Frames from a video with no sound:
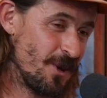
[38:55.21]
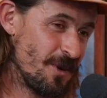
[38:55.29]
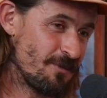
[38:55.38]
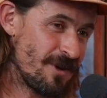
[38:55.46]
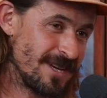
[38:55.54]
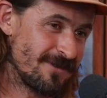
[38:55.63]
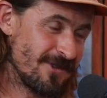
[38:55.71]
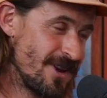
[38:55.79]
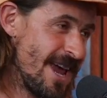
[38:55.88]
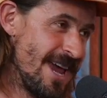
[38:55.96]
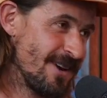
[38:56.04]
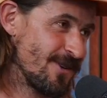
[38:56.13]
going price for
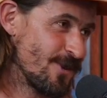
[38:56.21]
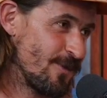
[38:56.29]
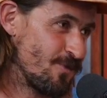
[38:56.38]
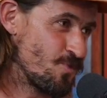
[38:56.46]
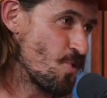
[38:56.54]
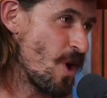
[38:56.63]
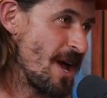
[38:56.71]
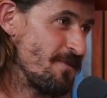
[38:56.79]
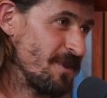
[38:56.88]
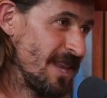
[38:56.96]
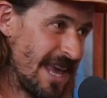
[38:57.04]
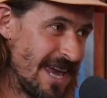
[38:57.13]
an acre of
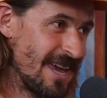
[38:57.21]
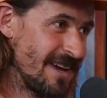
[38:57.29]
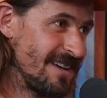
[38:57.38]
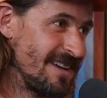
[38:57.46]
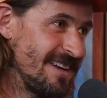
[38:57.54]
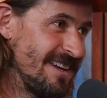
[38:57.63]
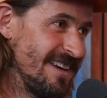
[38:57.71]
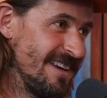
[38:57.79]
prime land